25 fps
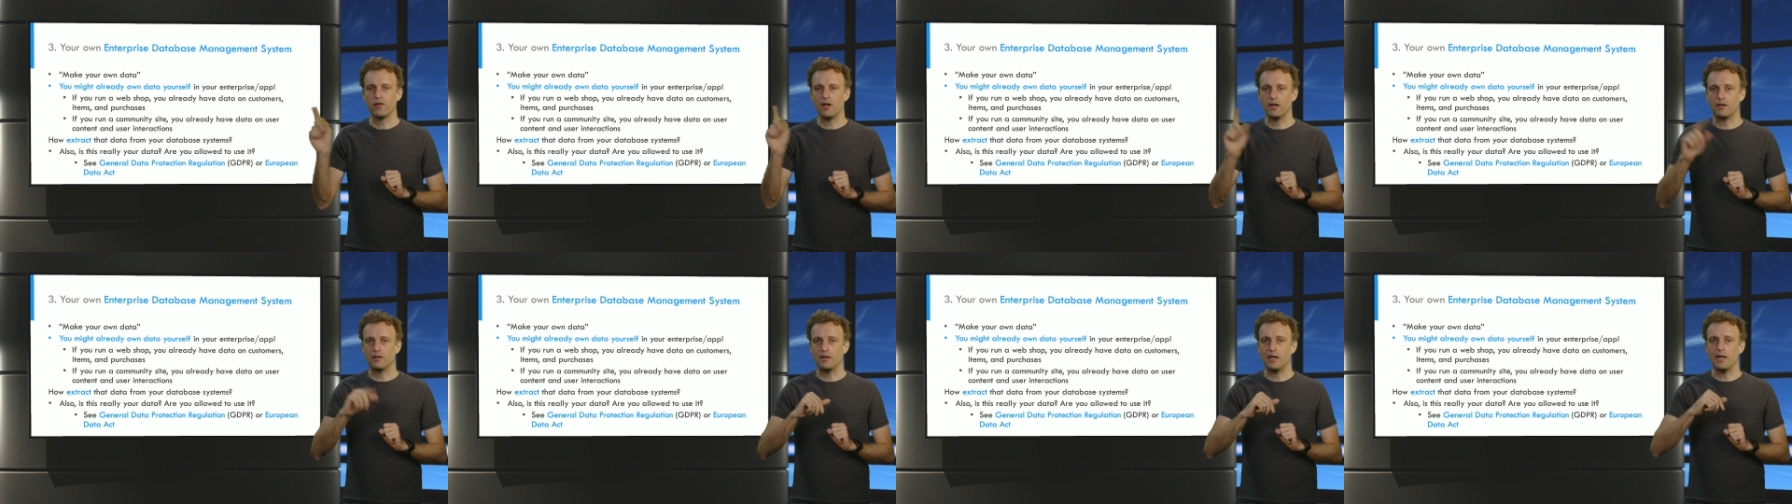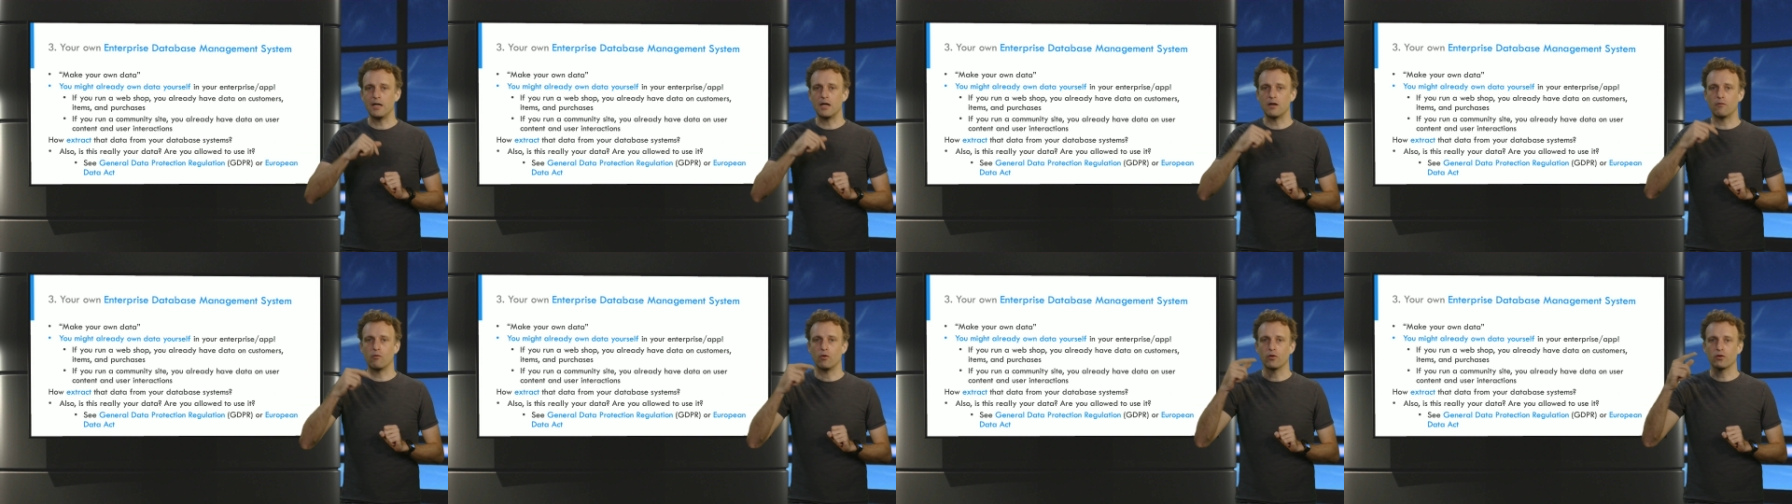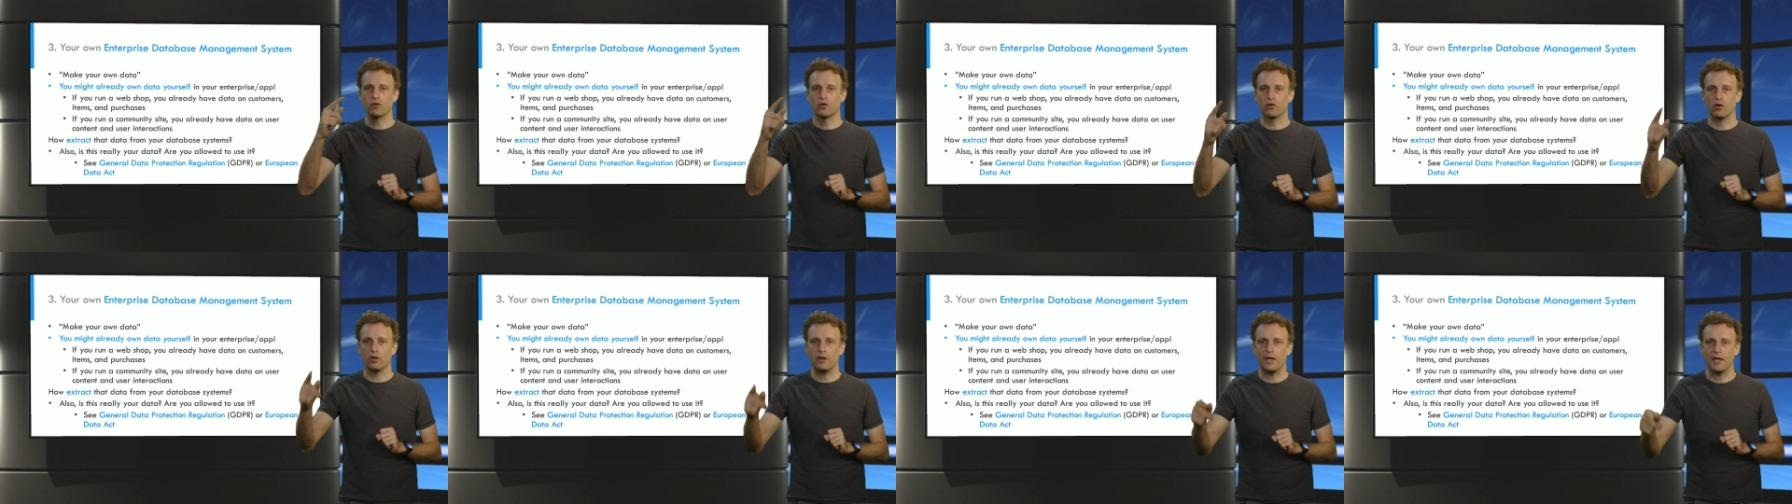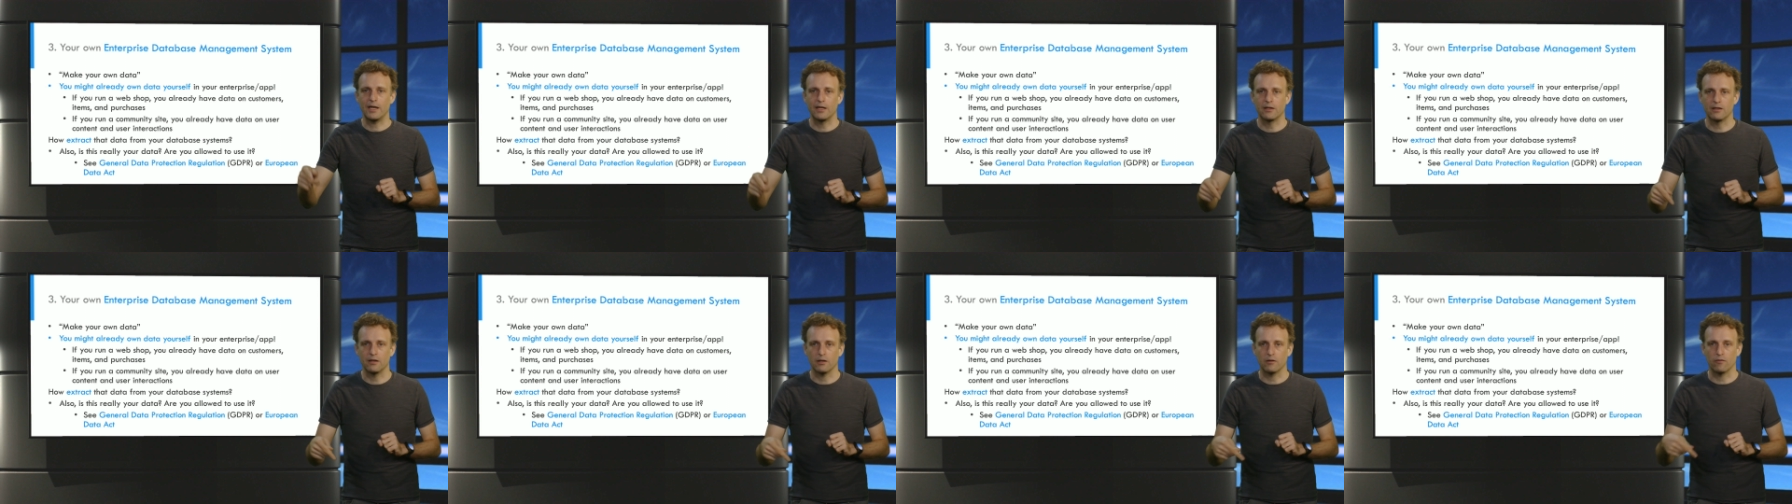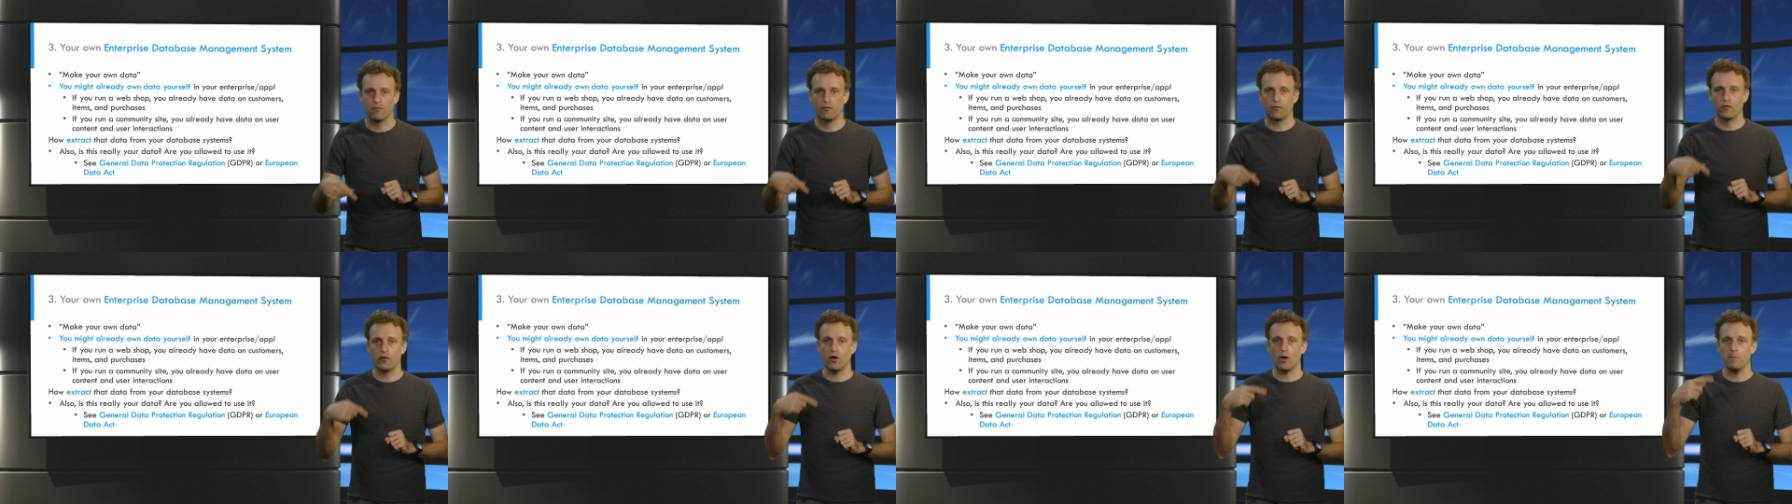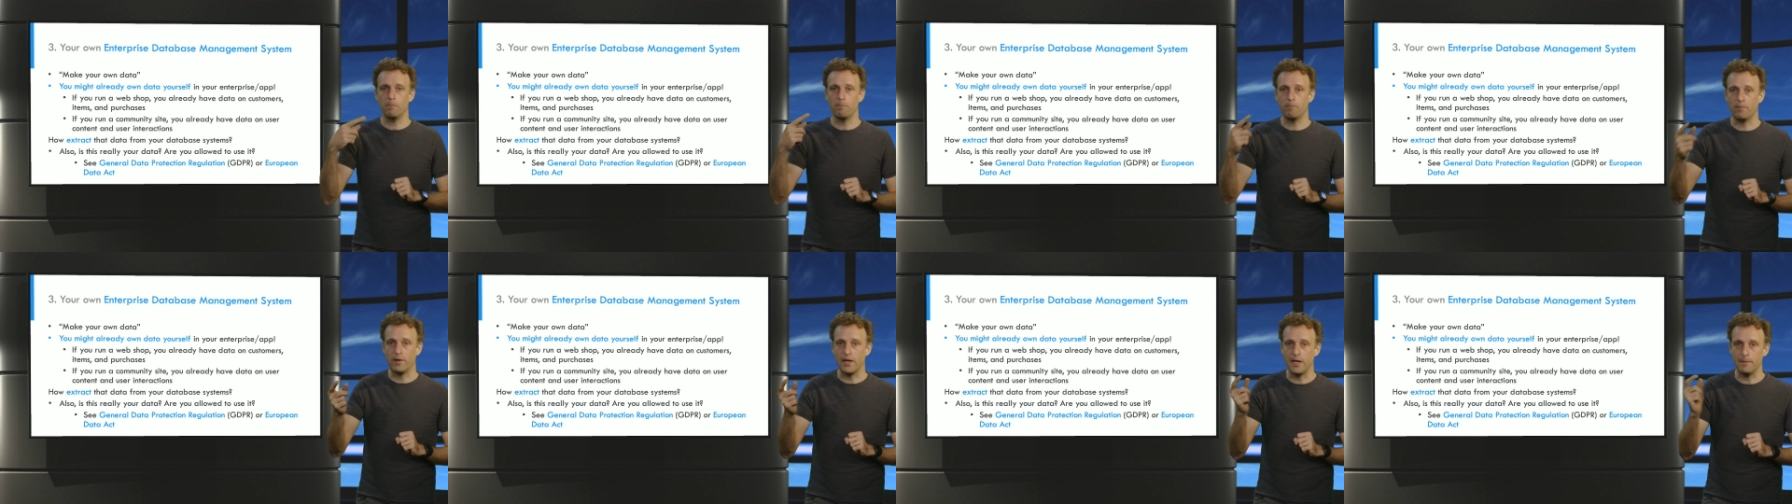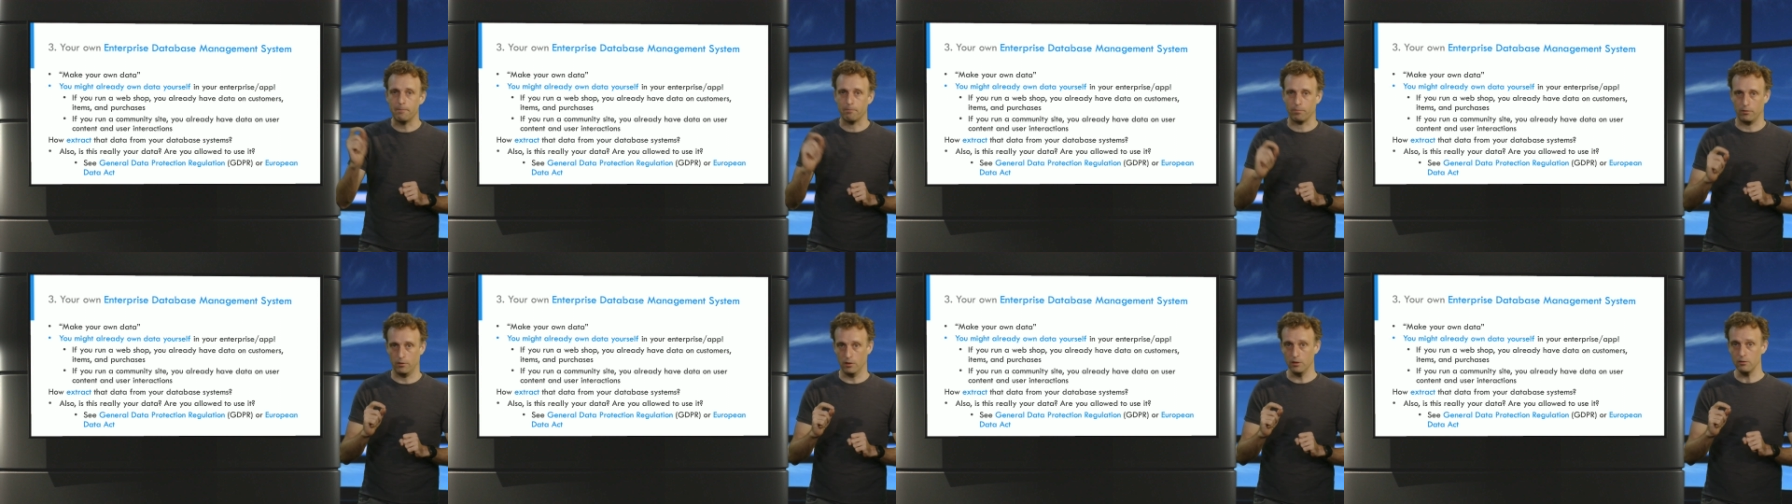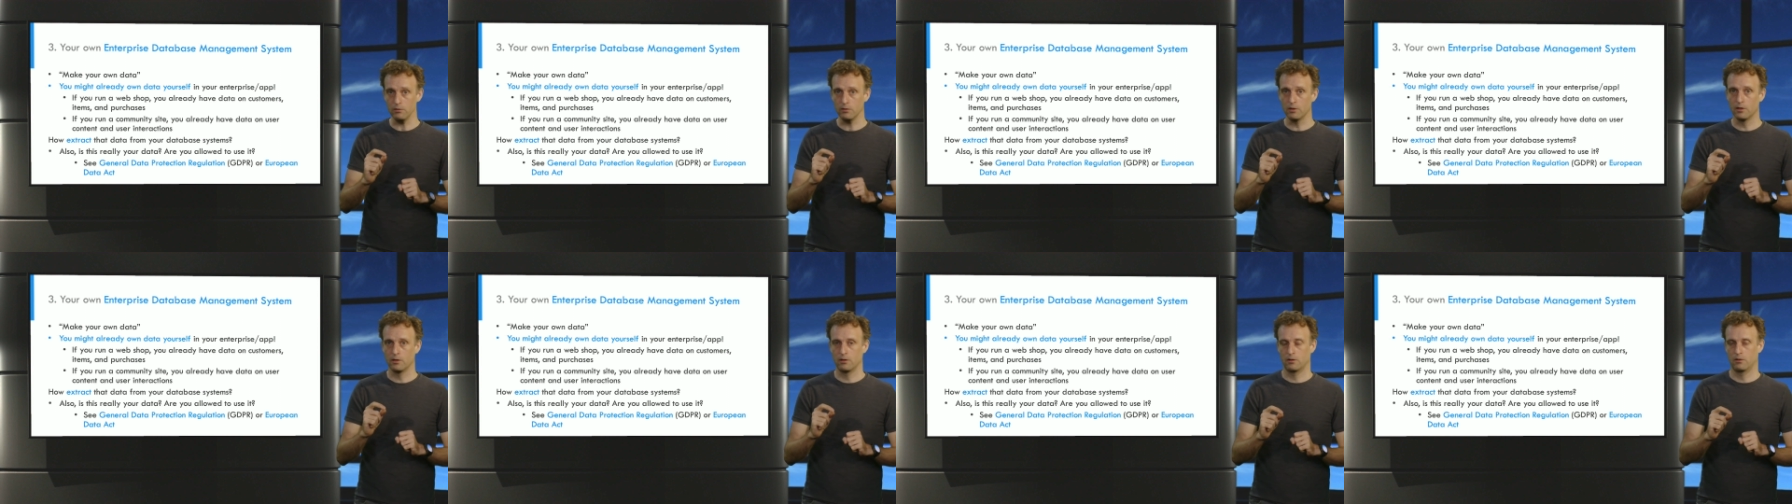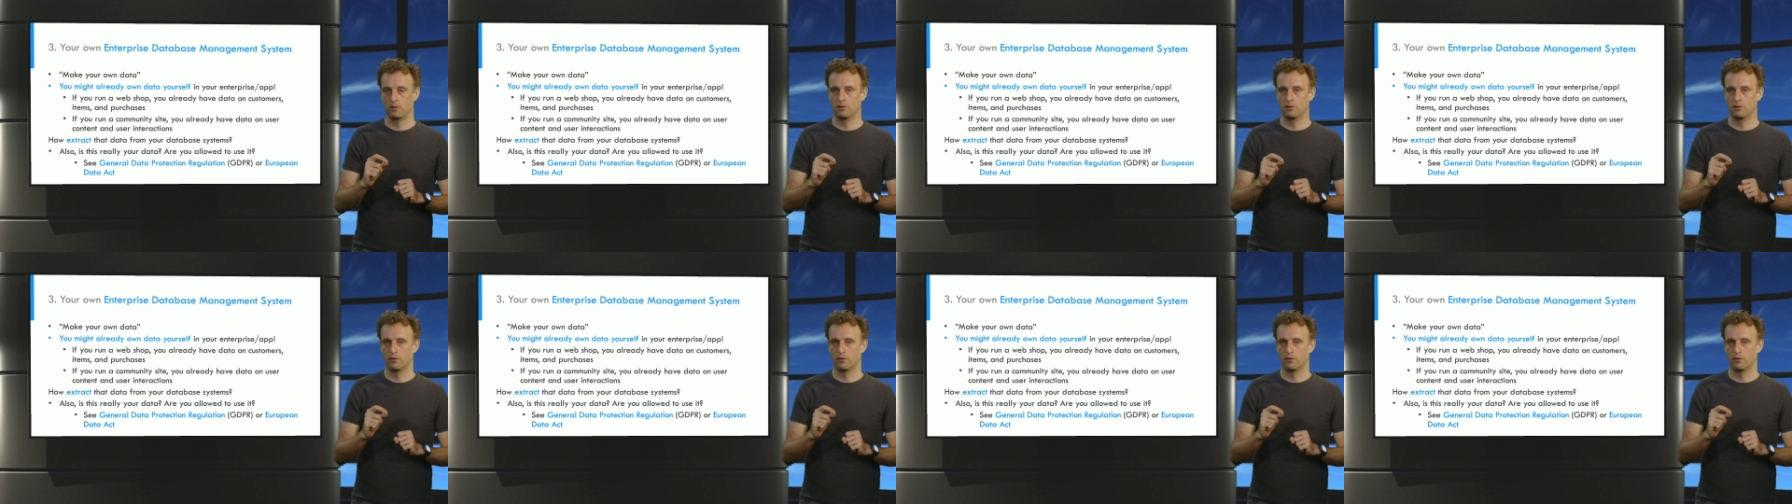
that data was collected from people,